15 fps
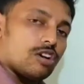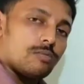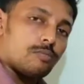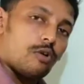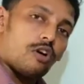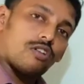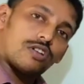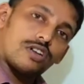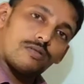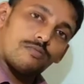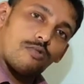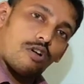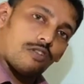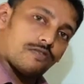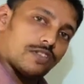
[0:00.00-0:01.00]

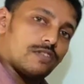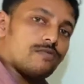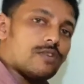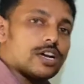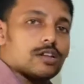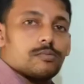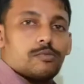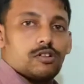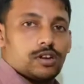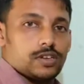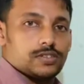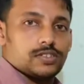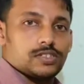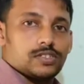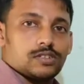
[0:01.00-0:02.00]
bottom of the water
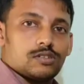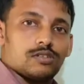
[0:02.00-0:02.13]
bodies,